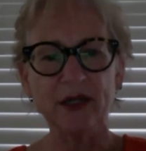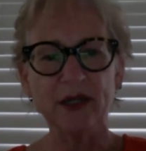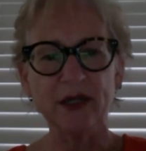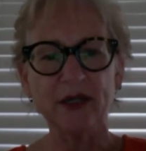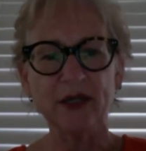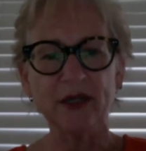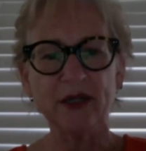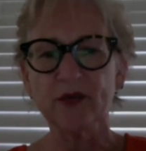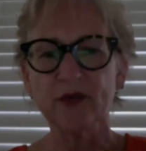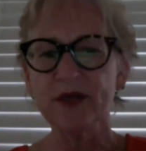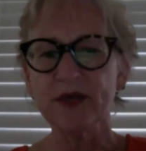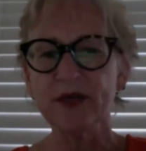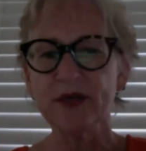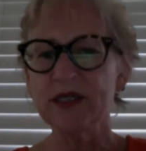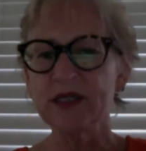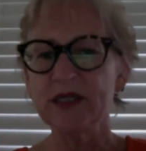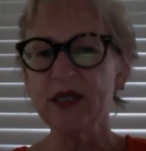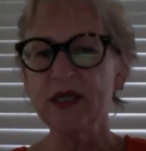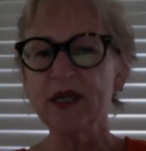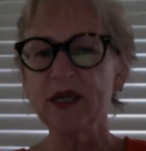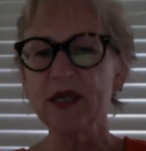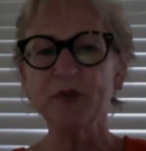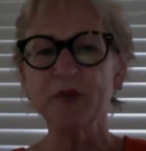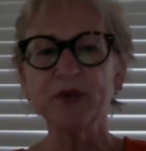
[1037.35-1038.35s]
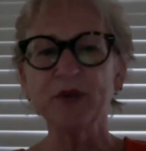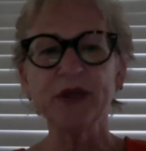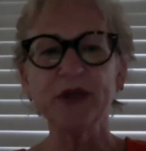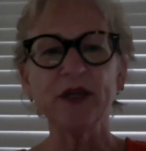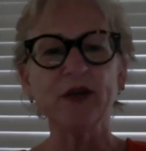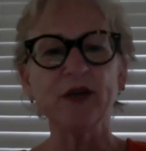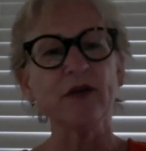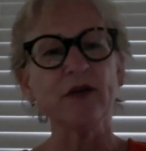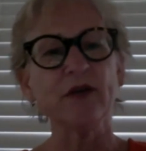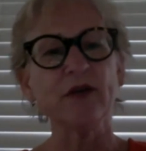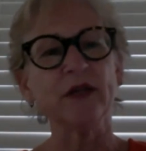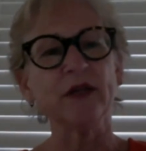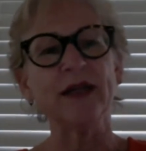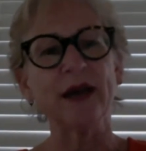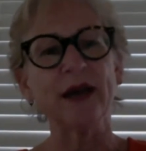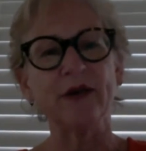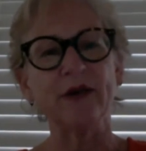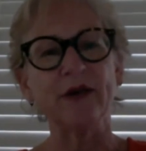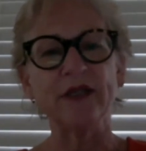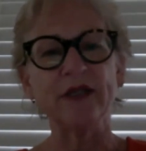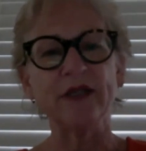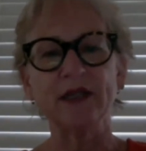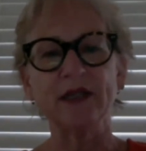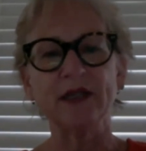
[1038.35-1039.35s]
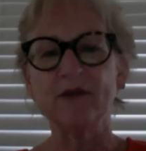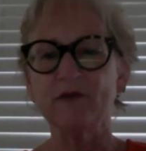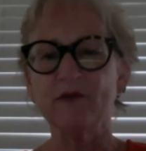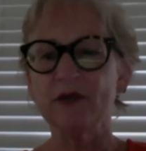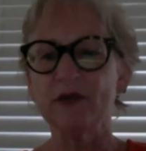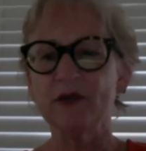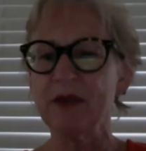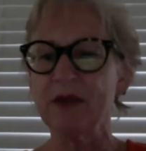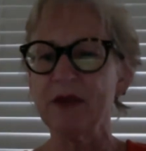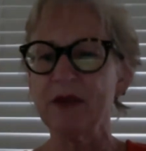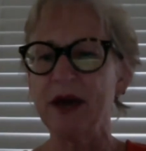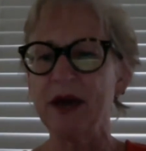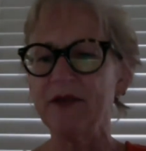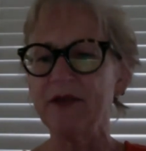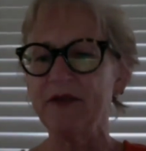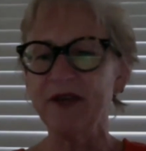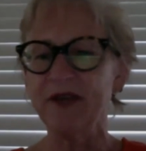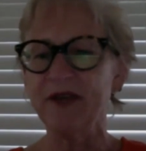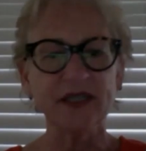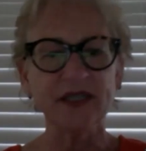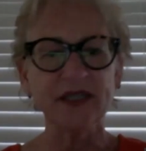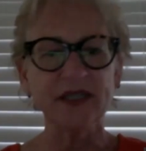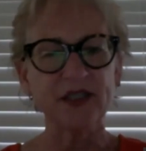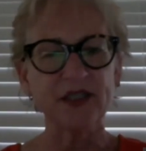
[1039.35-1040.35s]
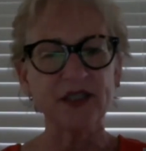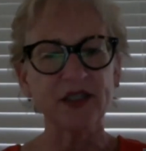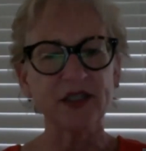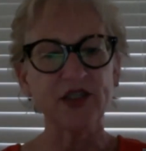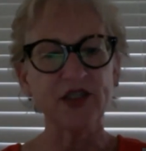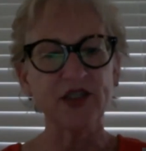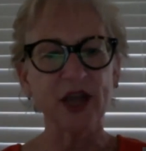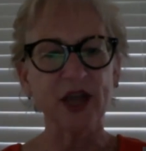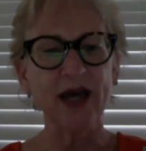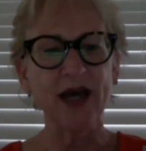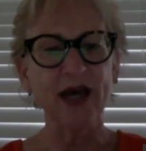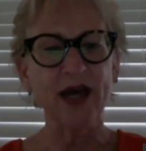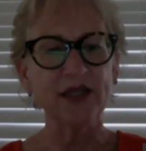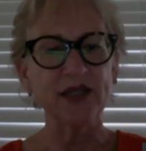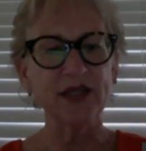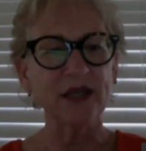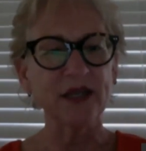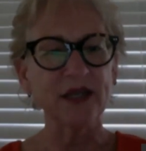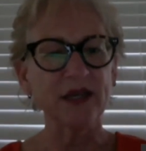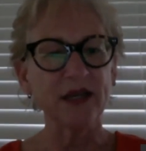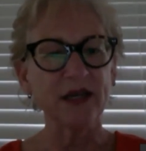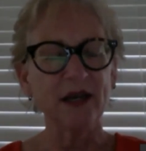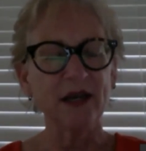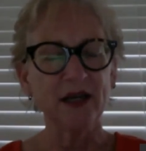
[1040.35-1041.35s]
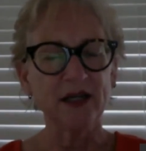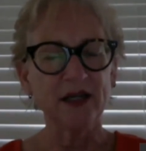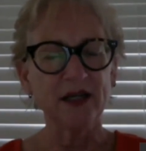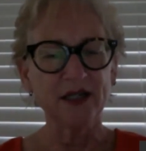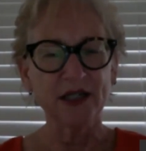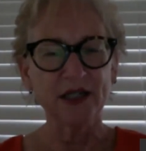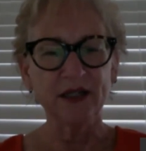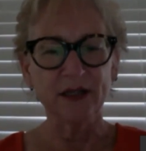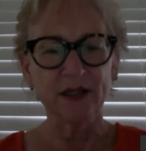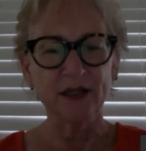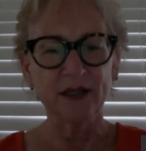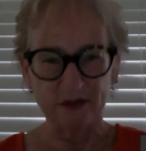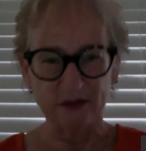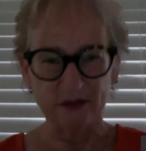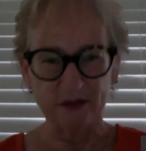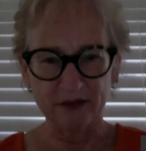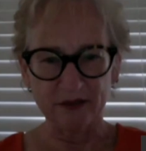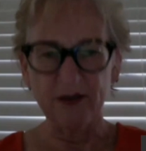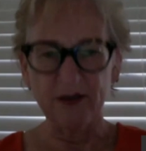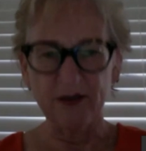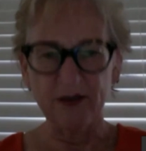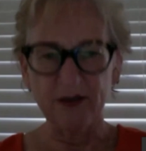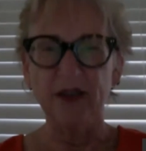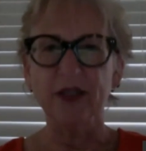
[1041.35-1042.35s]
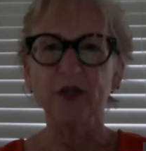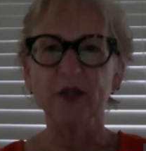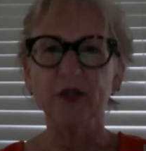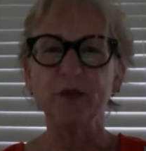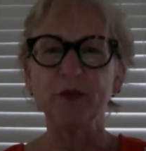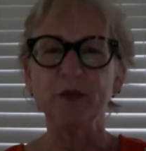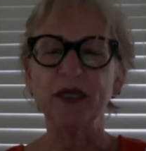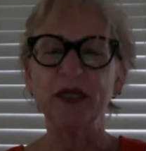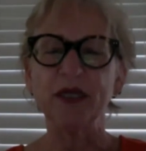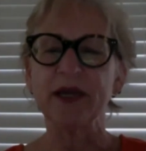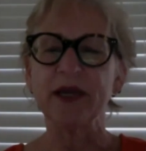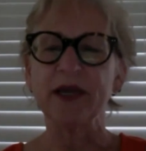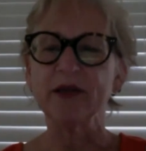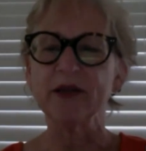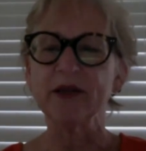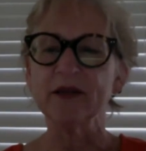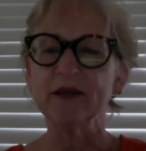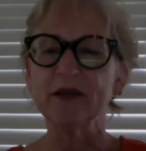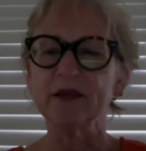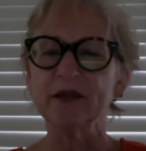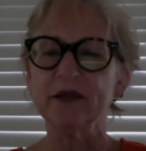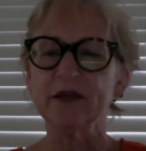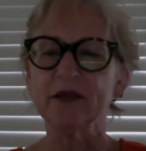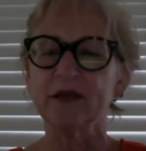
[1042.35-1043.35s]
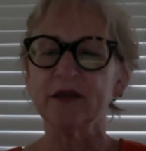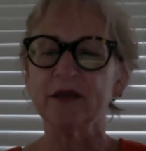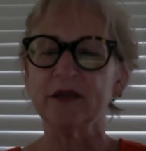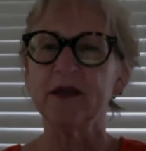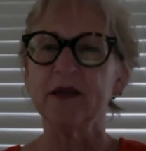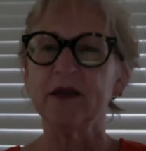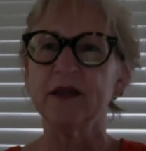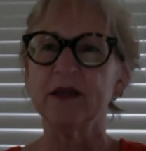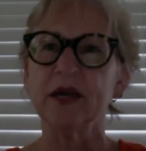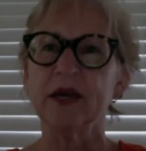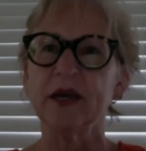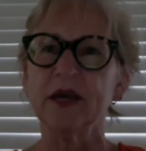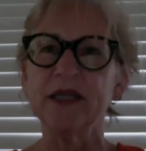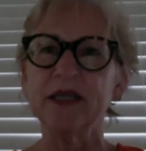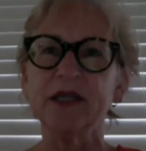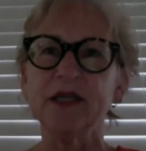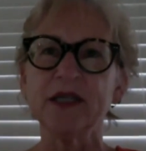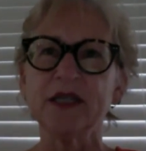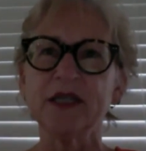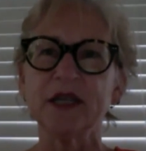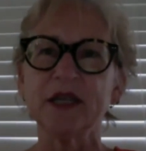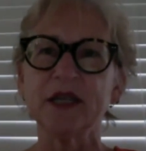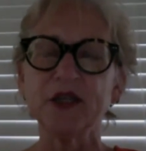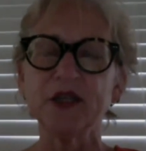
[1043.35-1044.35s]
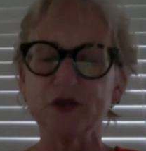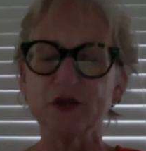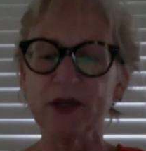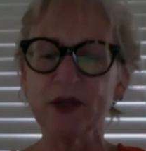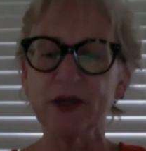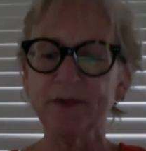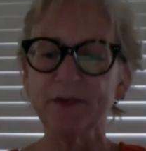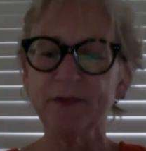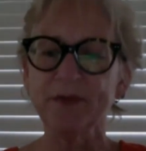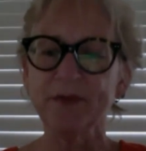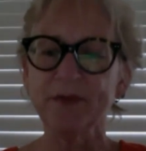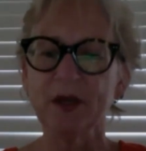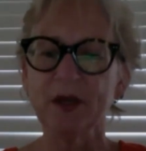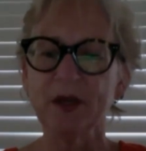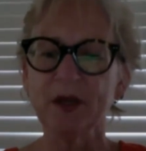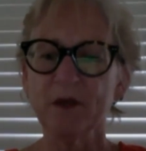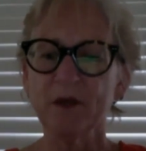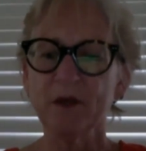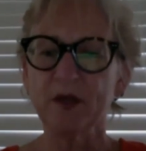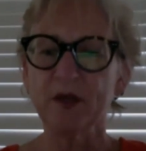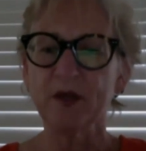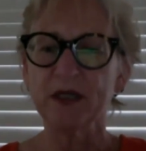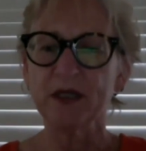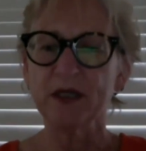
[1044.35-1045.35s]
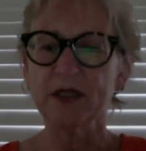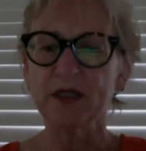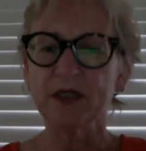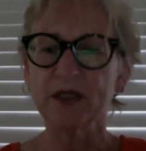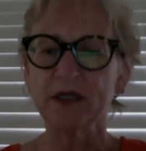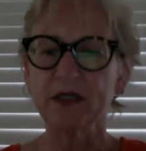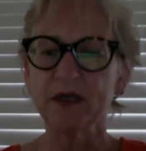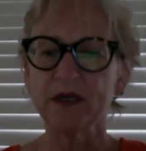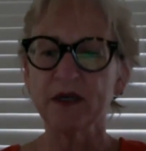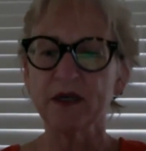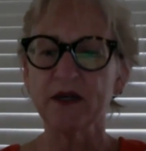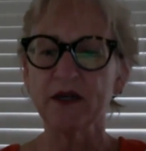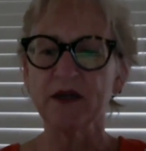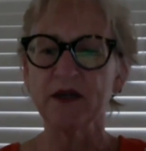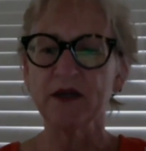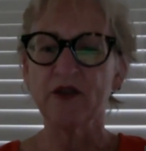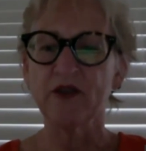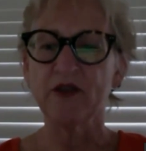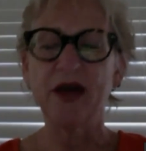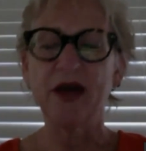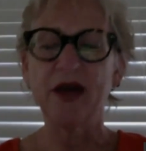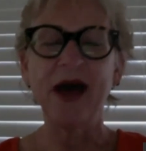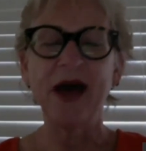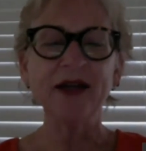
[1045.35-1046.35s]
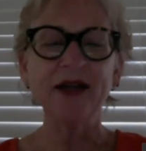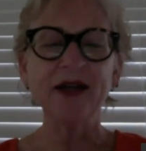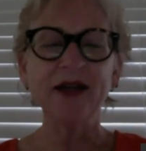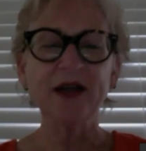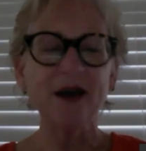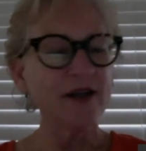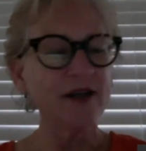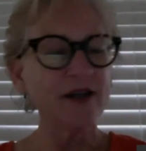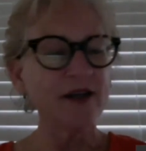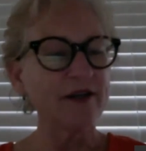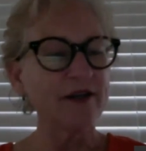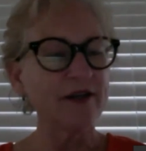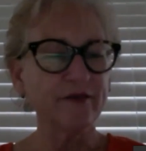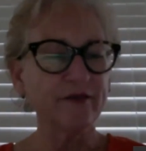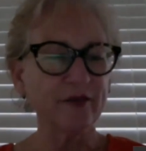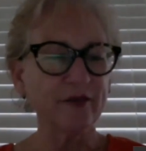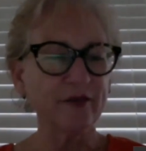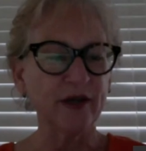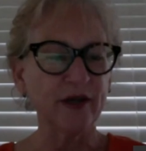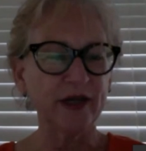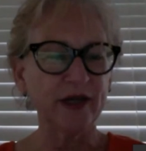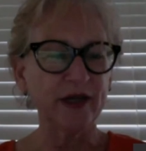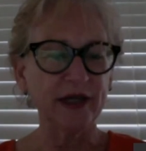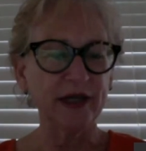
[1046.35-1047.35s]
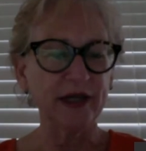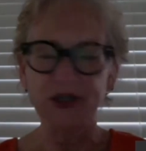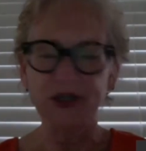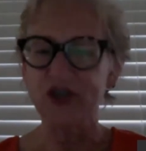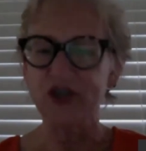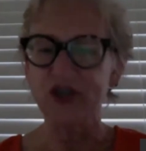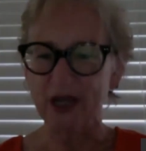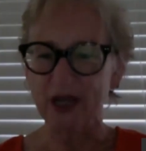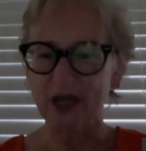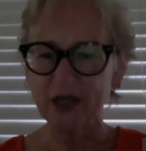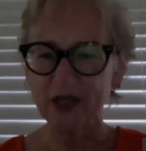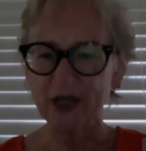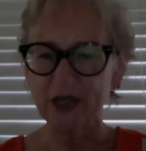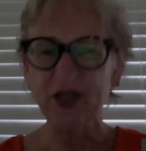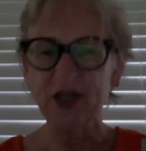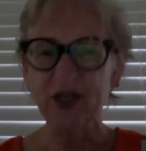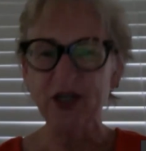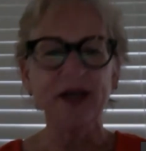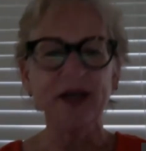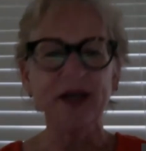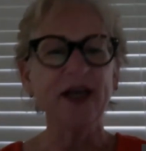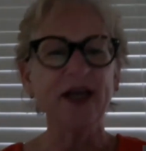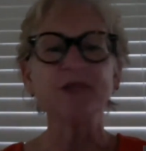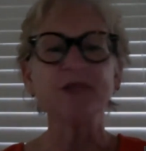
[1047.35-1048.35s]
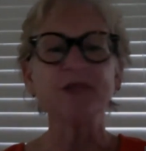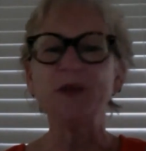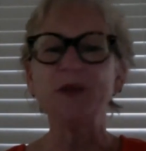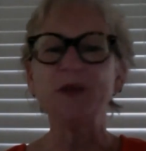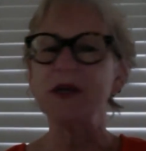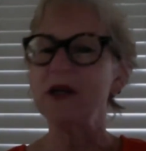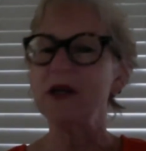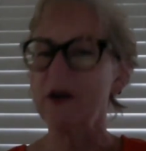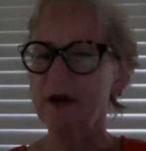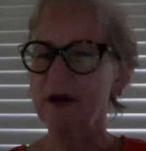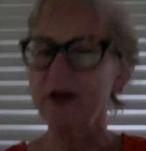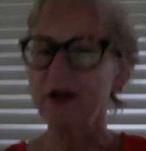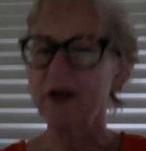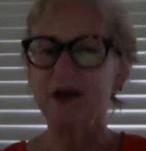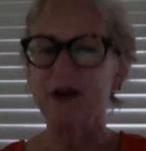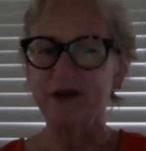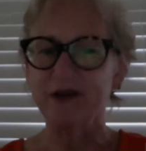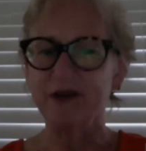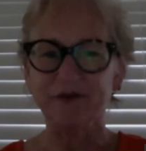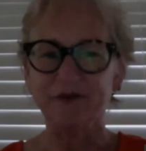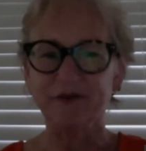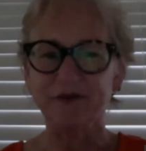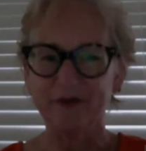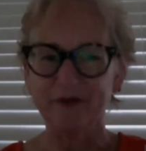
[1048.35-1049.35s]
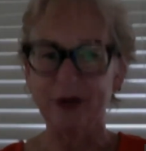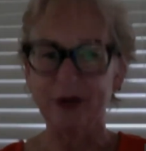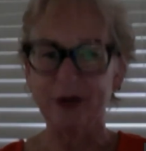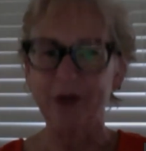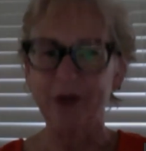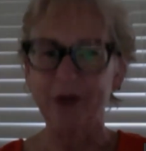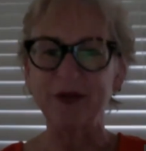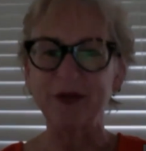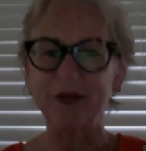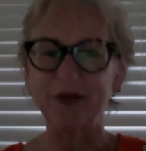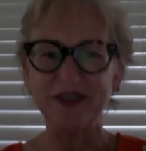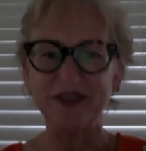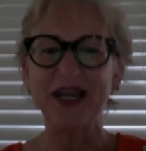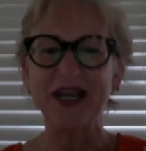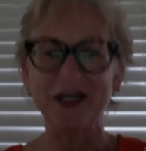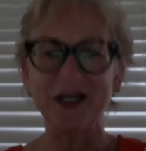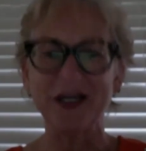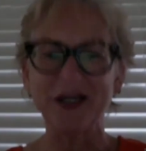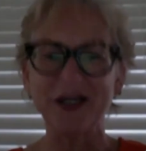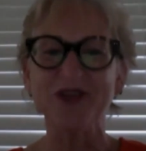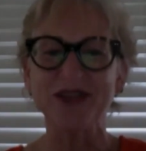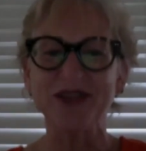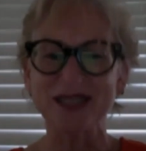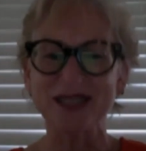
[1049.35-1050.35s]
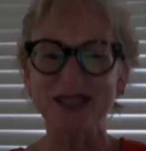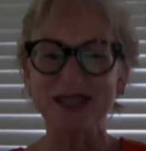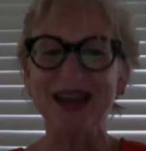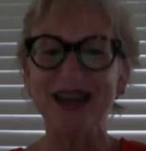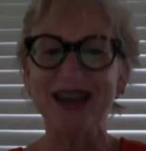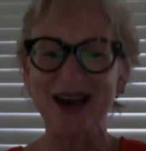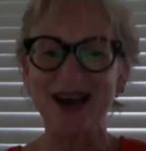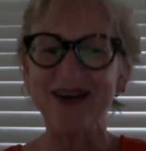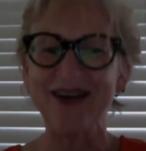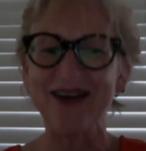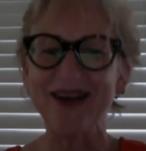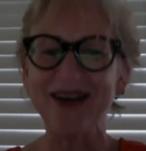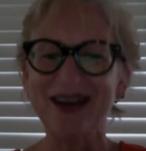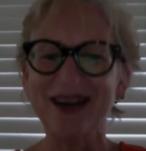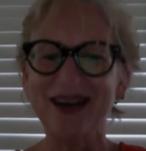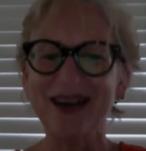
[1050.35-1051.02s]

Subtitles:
So we see it pretty early now. It didn't really manifest into jazz until a little bit later in the 19th century, but that kind of exchange has been going on for a couple of centuries now.